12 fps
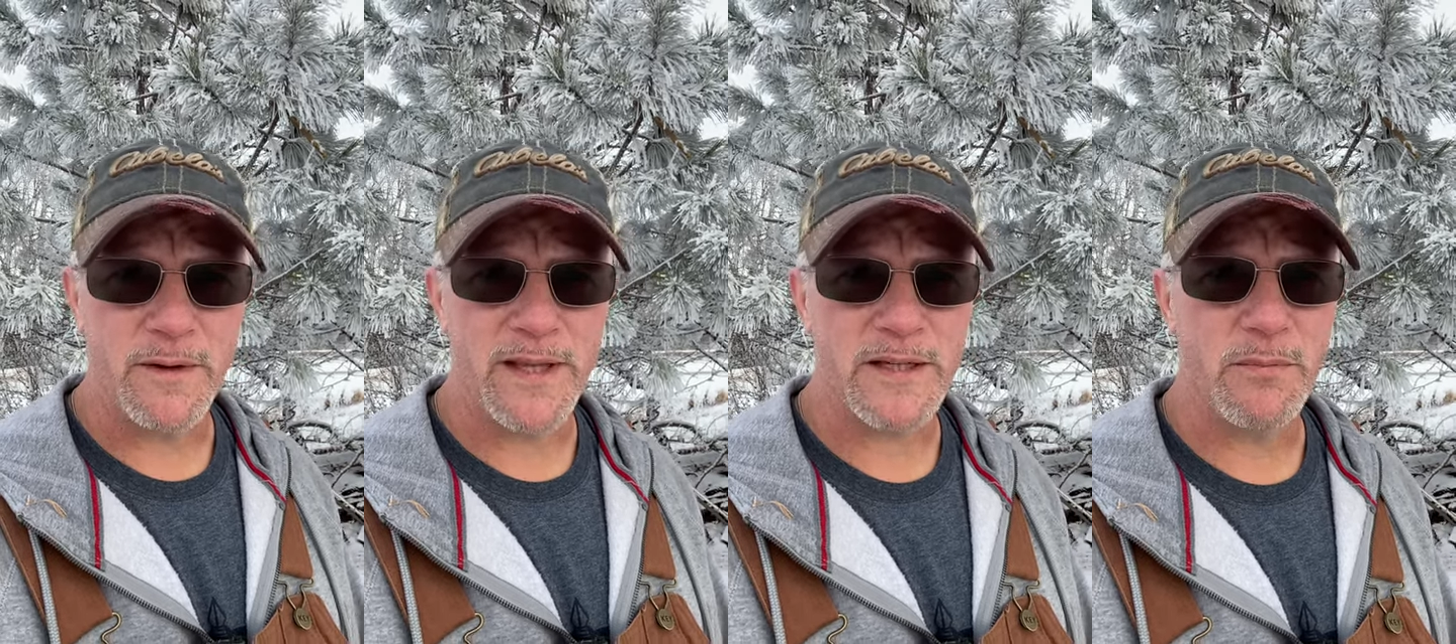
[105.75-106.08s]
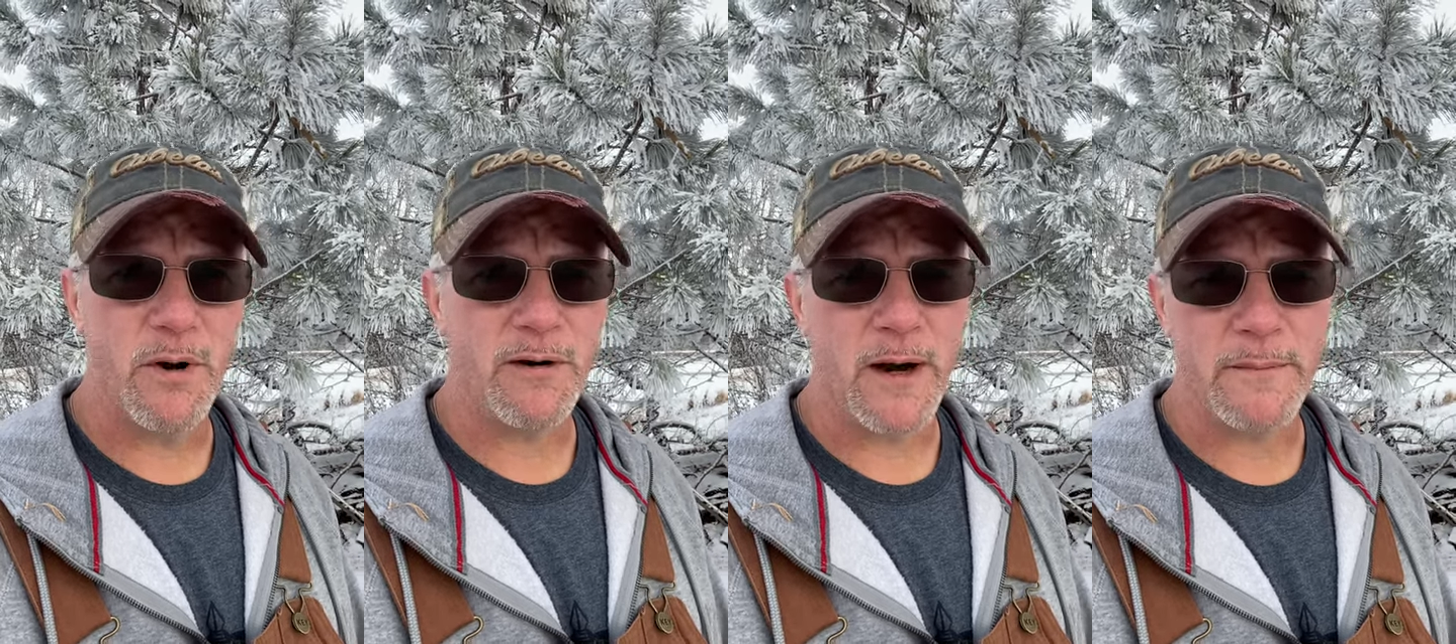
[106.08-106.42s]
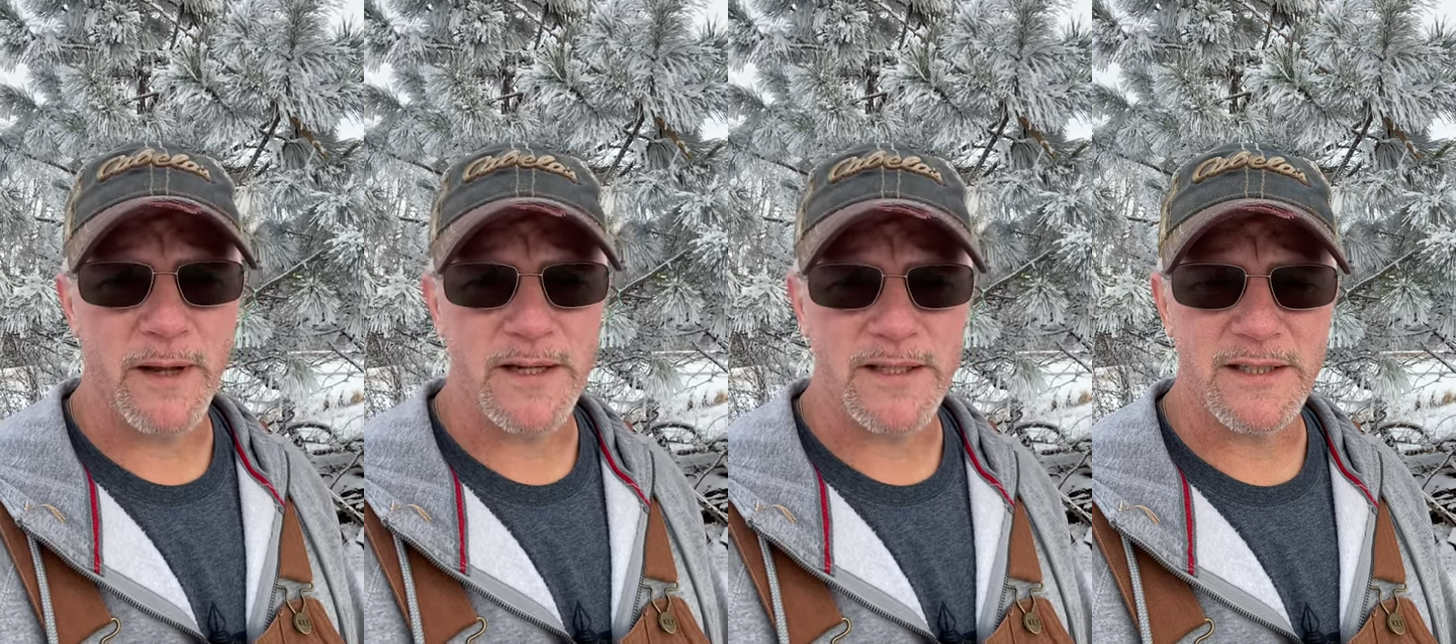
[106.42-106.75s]
this program
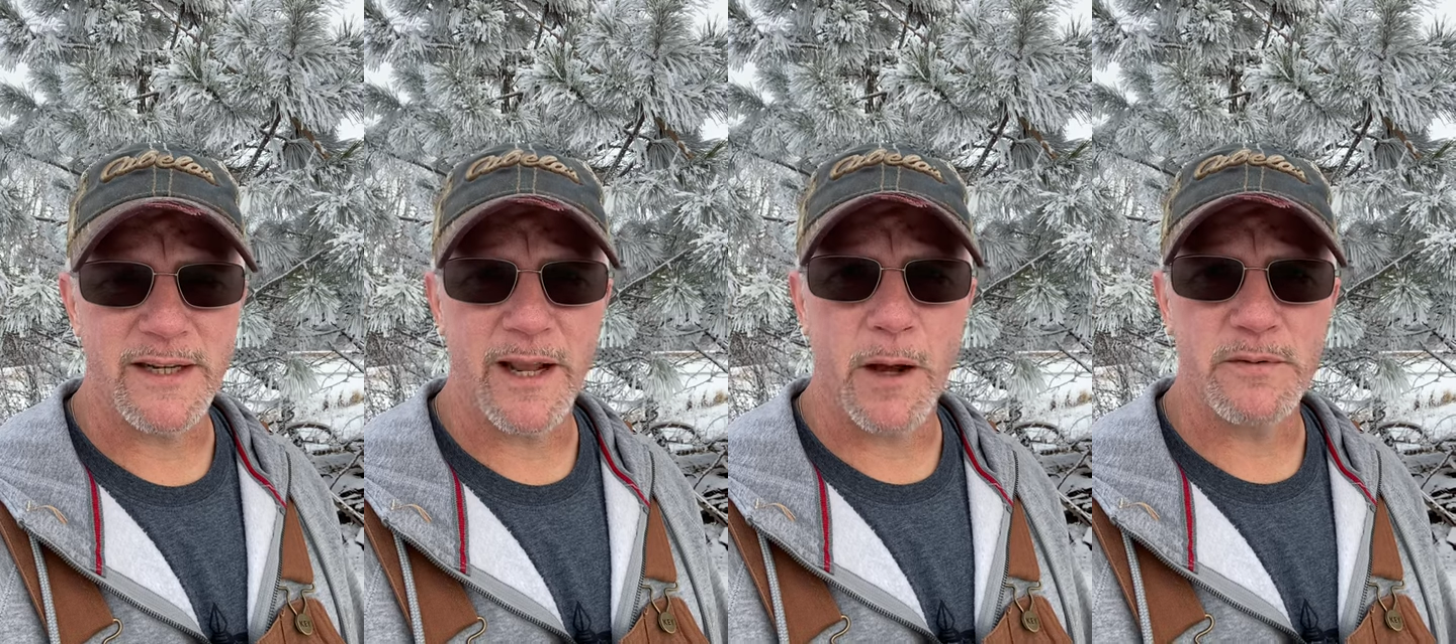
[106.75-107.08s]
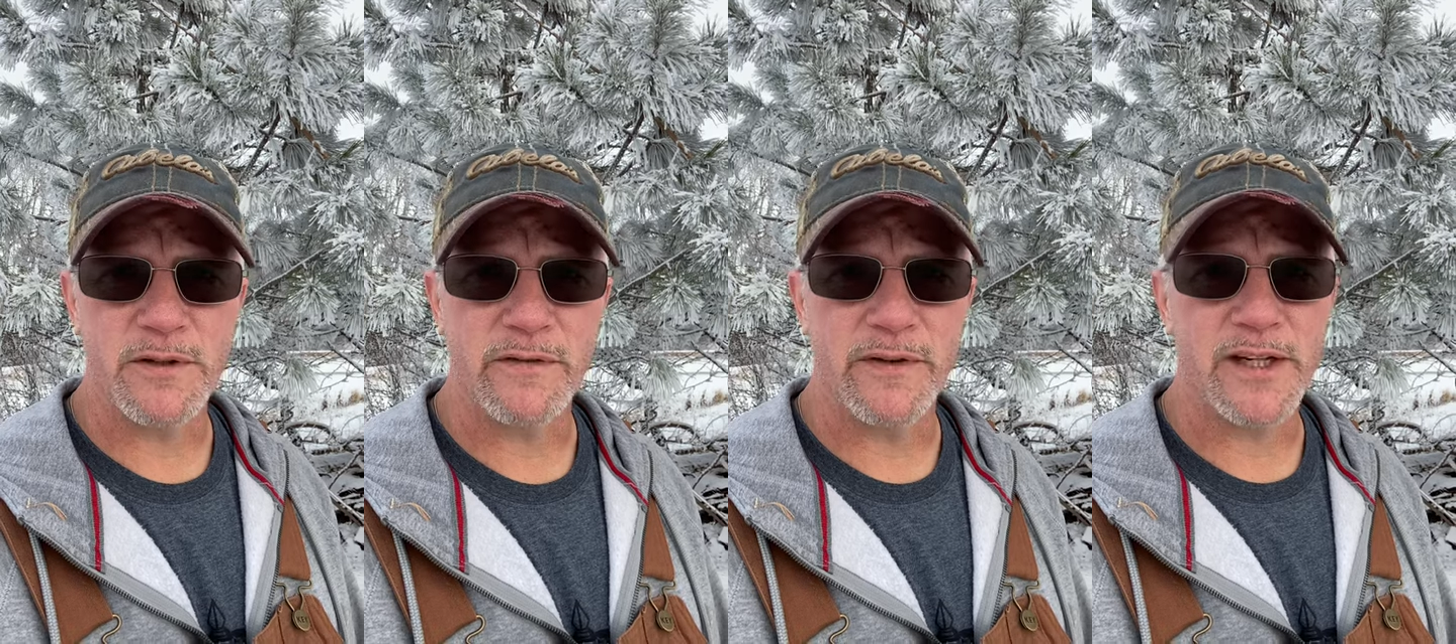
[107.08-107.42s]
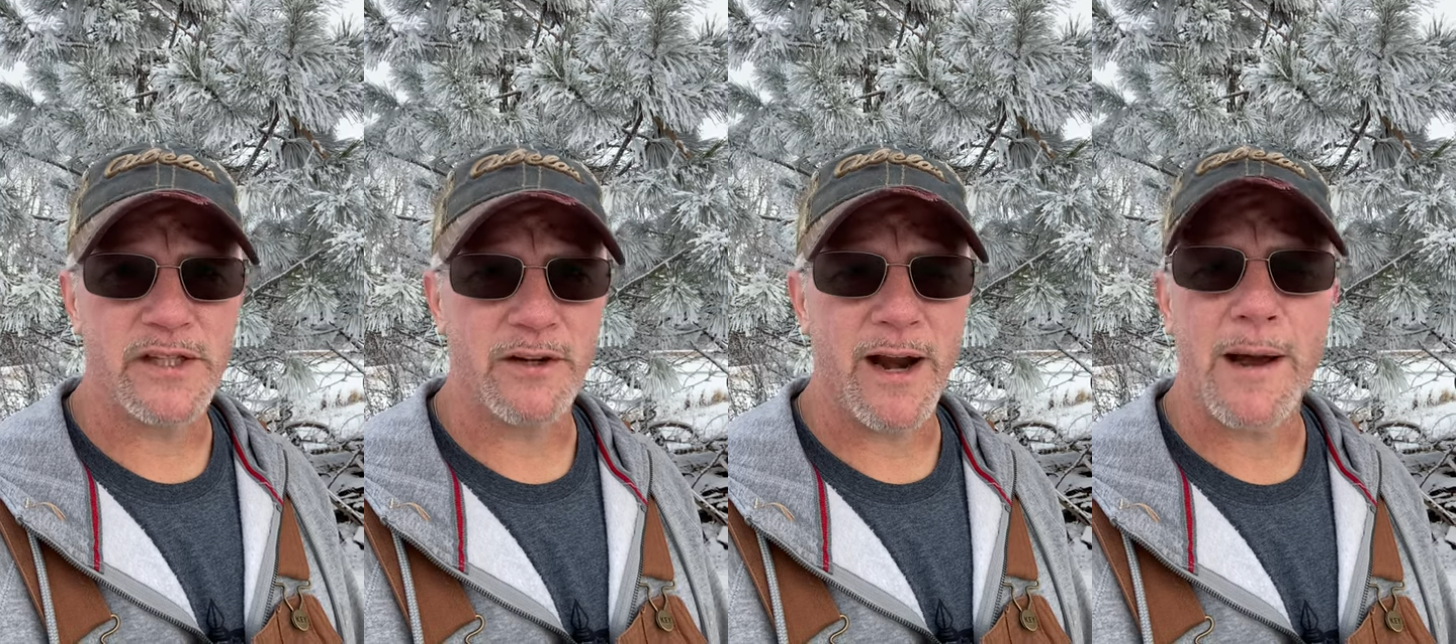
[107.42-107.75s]
does is it helps you
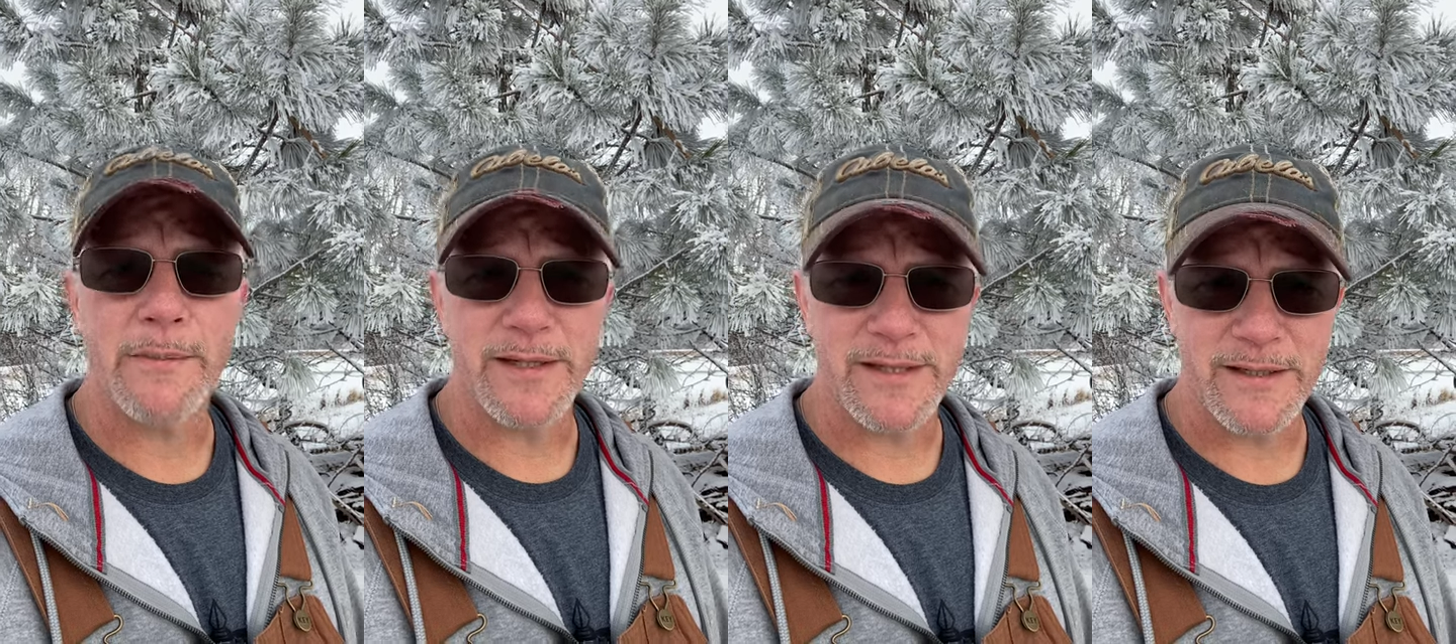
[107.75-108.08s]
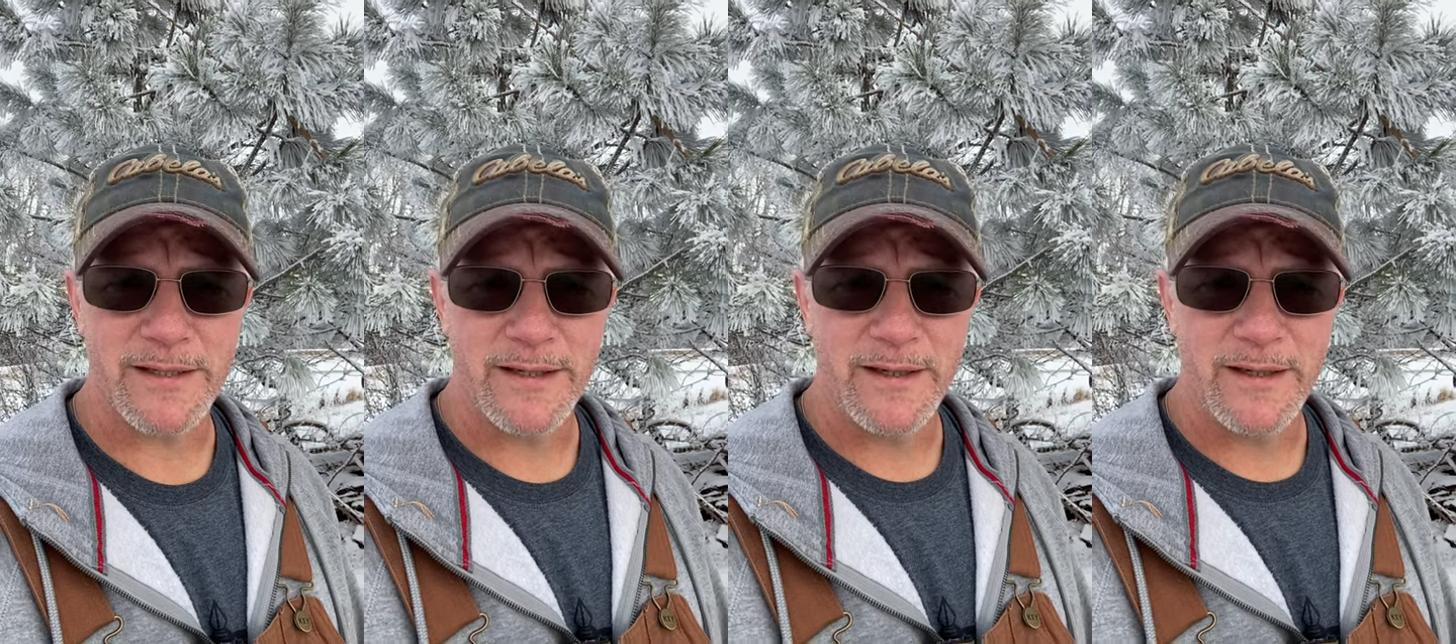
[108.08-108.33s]
fix your habits,